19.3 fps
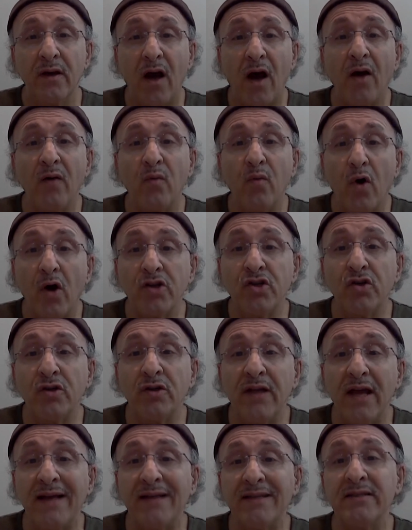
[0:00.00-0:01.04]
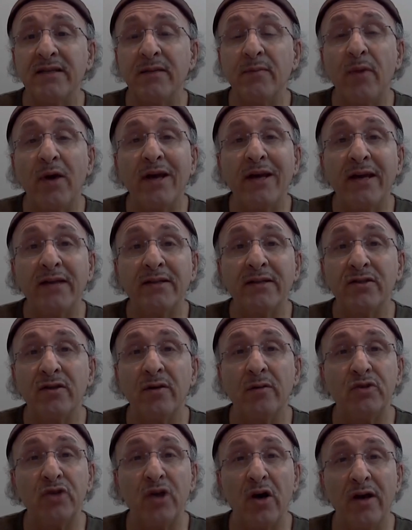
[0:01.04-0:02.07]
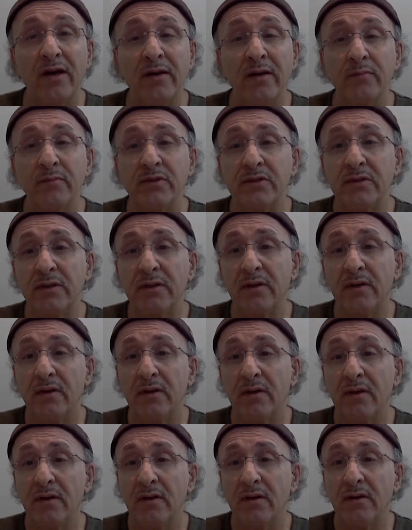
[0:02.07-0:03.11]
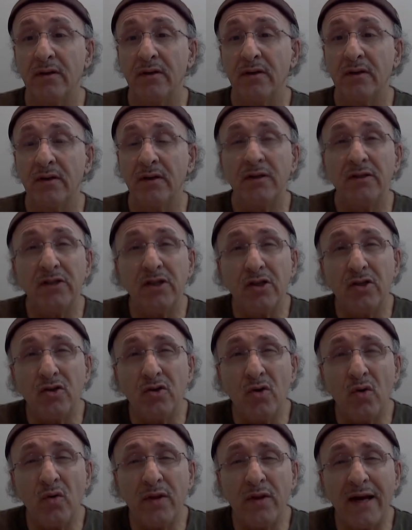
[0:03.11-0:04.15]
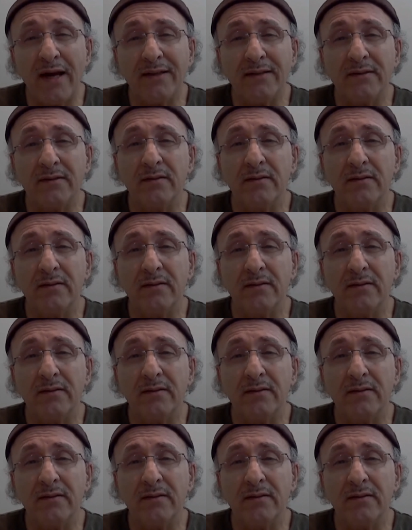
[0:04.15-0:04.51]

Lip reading: I watch you dance in my head sometimes. Did you know that?